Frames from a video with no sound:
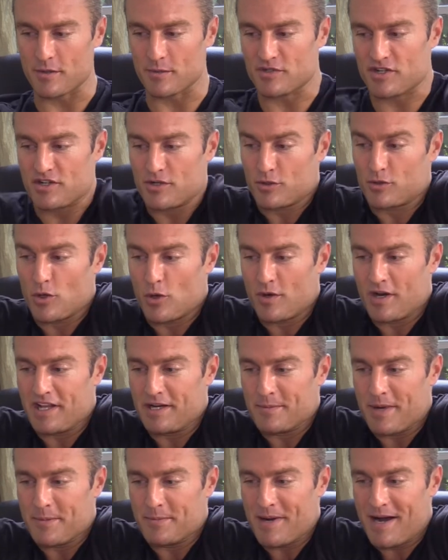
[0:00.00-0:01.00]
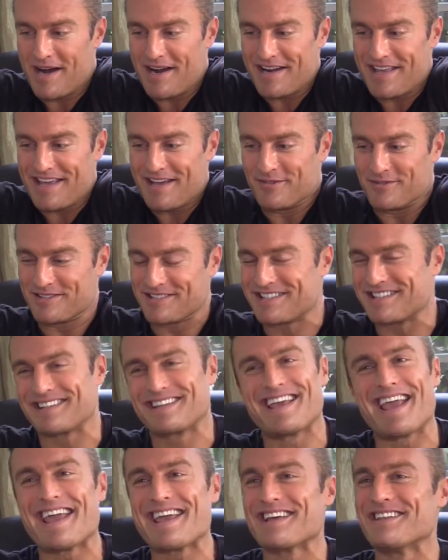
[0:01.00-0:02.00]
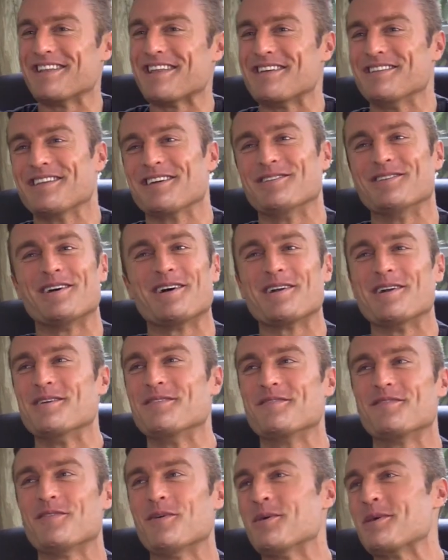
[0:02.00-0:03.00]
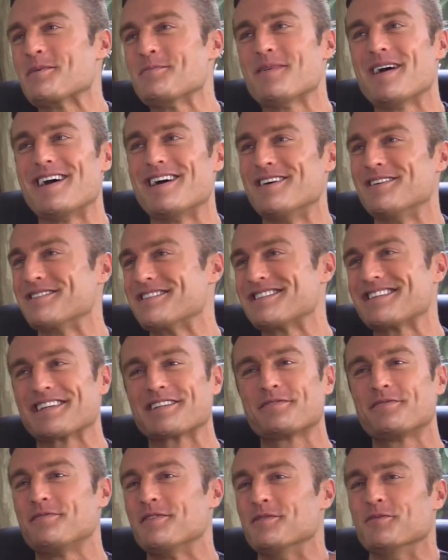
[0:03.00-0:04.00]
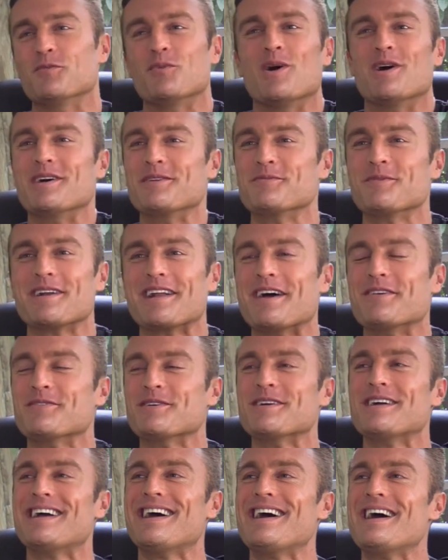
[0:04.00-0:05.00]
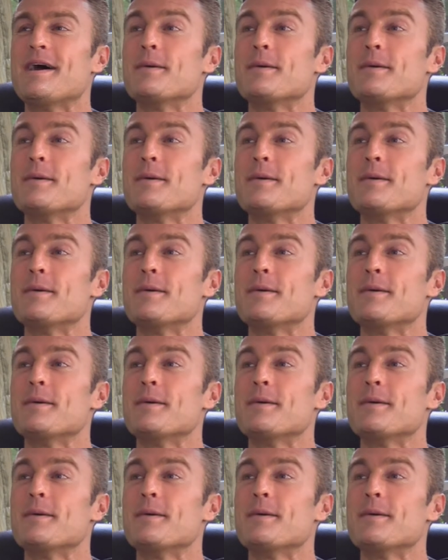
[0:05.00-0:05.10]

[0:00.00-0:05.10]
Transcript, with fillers: I was still growing into my body. I was gangly little 140 pounds, six hmm. foot one, whatever.